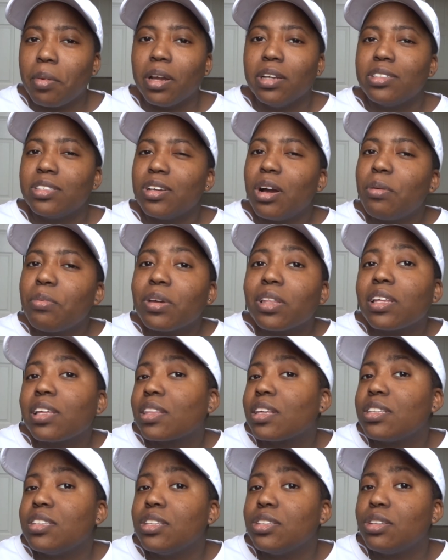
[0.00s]
but I don't
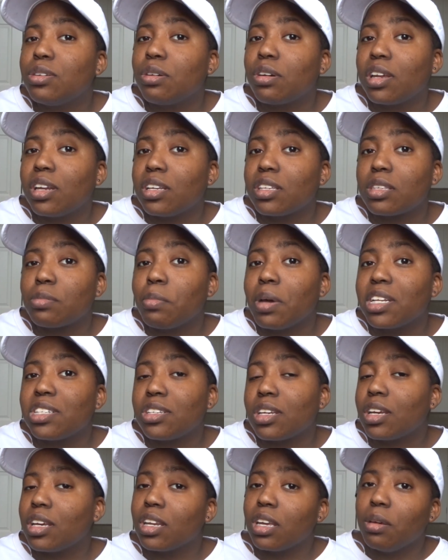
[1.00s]
really listen to it as
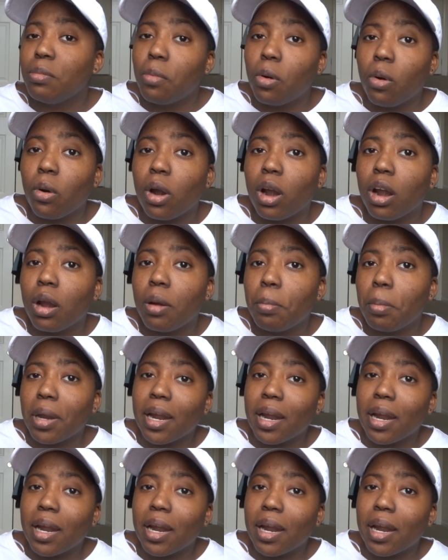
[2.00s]
much anymore.